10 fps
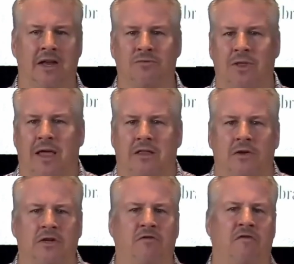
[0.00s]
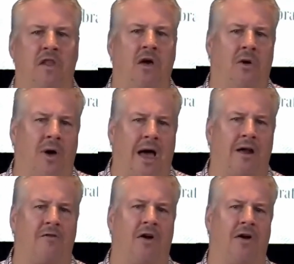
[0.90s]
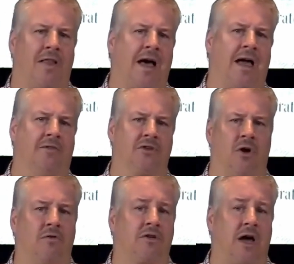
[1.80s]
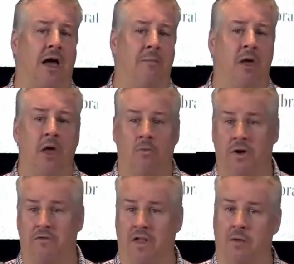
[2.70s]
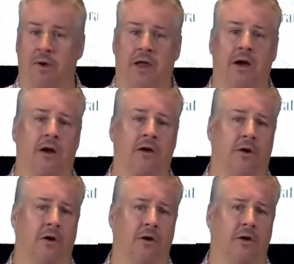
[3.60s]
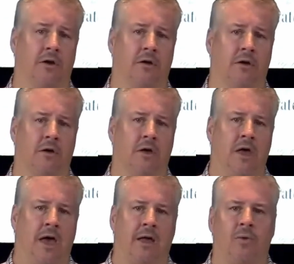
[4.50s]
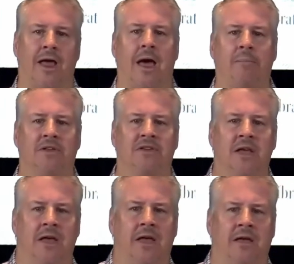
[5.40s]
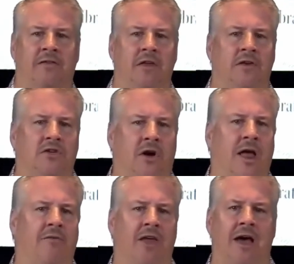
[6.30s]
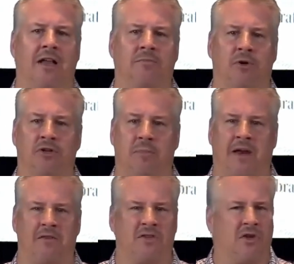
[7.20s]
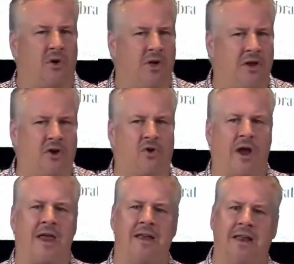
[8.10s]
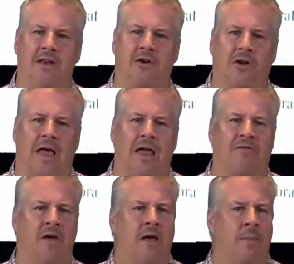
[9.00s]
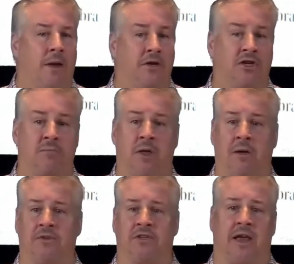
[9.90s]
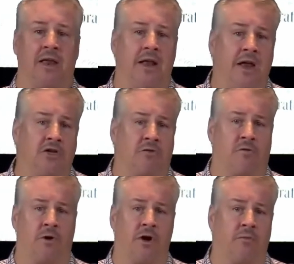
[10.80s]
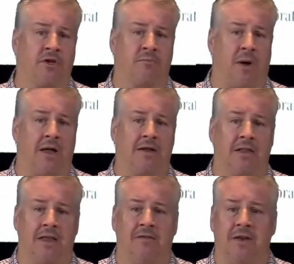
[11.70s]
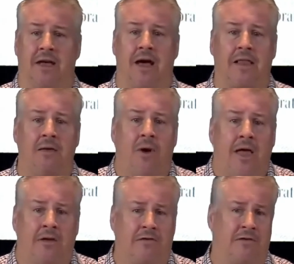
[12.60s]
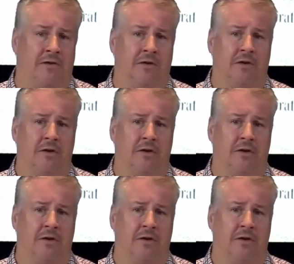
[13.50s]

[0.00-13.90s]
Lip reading: And as we let those flow out of our lives over time, we develop a character. And what happens is that you start having God's perspective so ingrained in your life that it just becomes second nature for you to respond to live in godly ways.